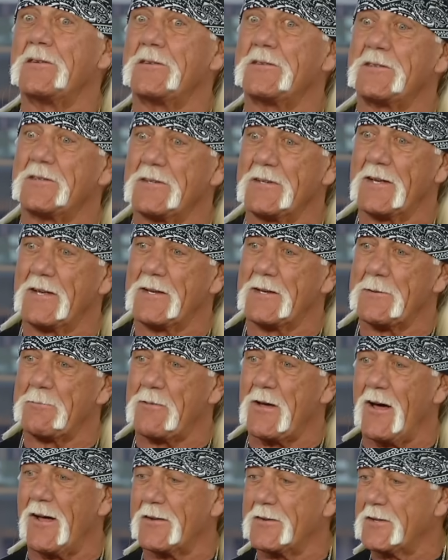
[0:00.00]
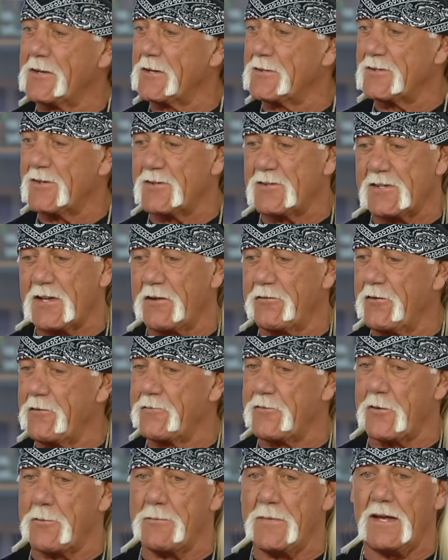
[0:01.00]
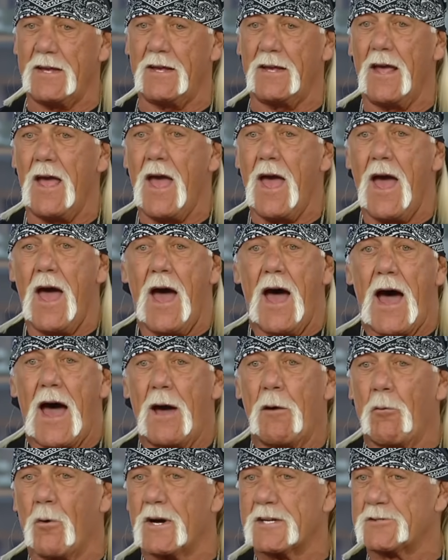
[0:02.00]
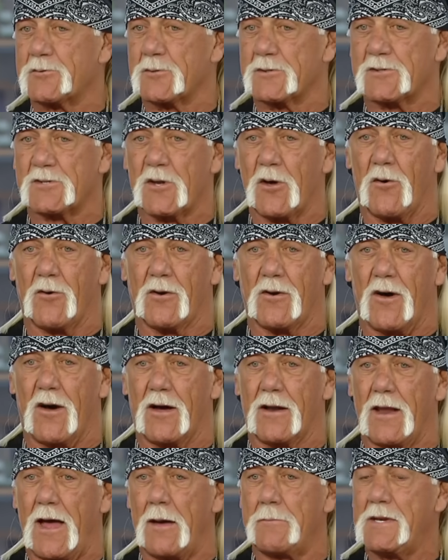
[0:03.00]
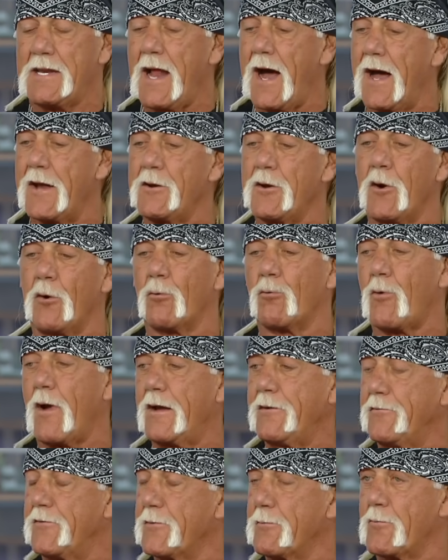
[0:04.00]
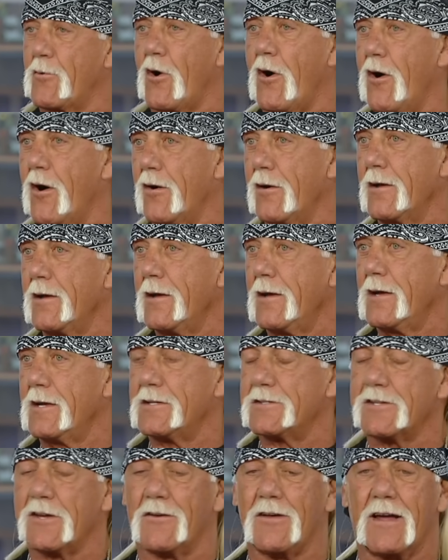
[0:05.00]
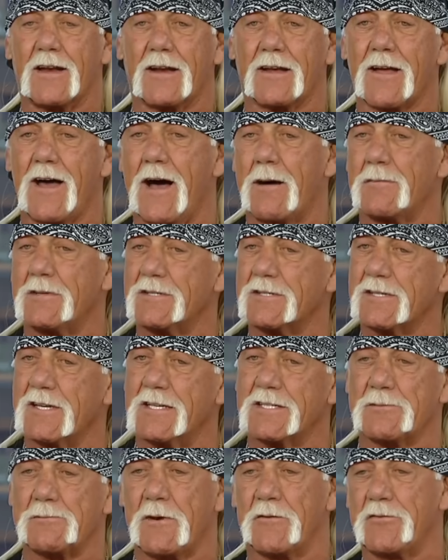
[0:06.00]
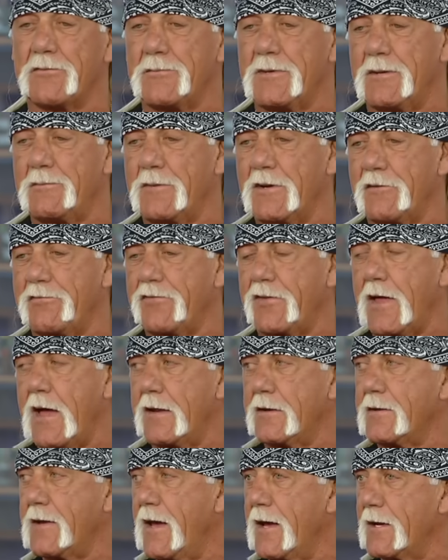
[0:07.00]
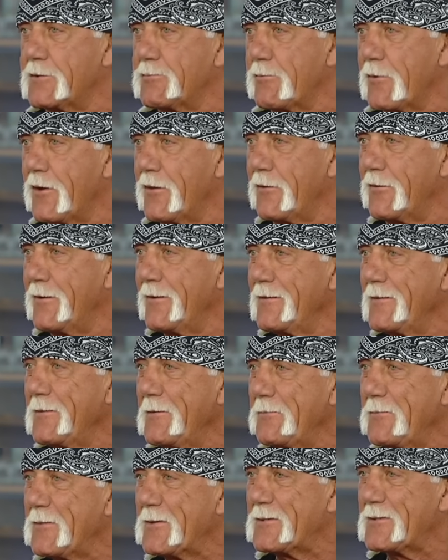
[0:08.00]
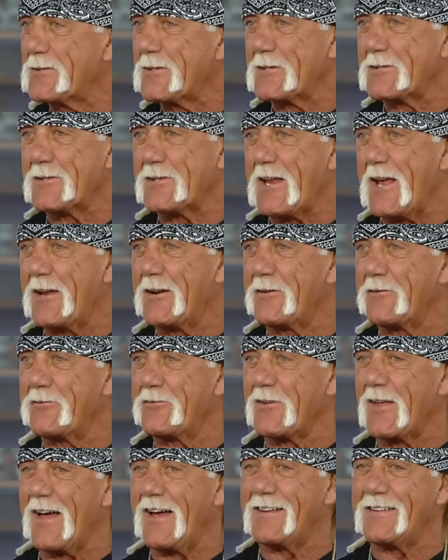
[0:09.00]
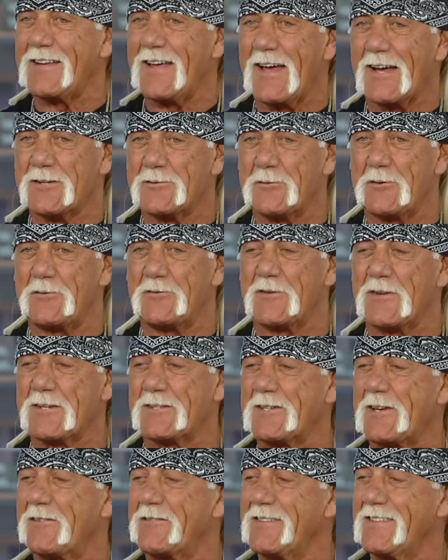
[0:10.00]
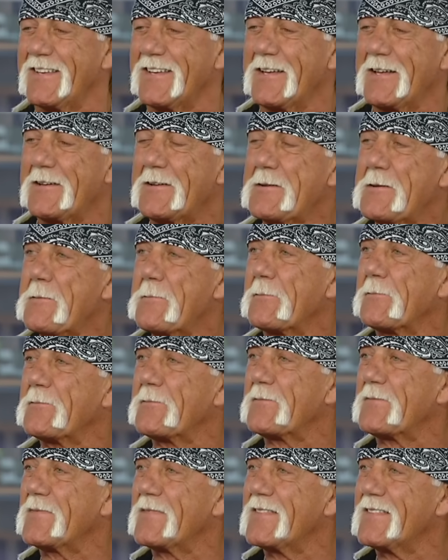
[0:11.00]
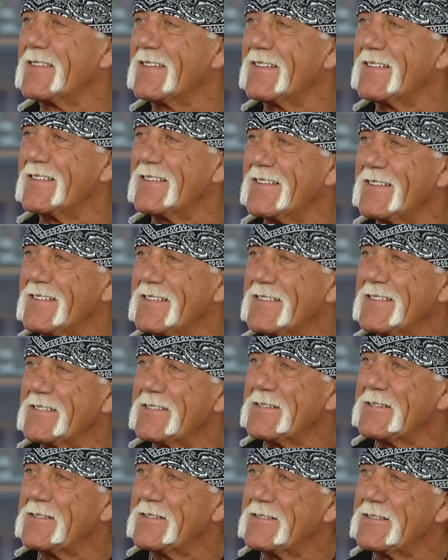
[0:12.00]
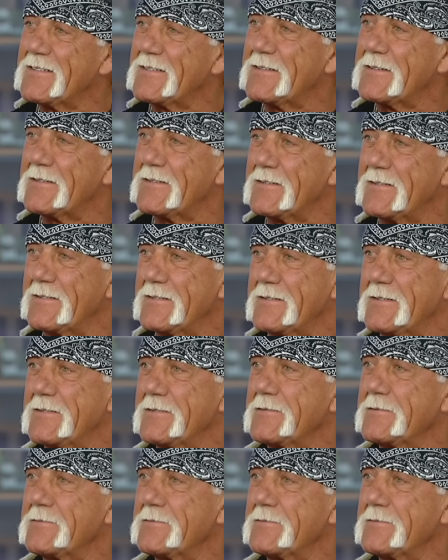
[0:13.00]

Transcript: you should get into politics and stuff. And for me, I watch what's going on. I mean, I know right from wrong. It's a lot of common sense, but for me, it'd be a flat tax, brother. This is a standard flat tax. We fix everything. Well, this year, uh, so far, politics has been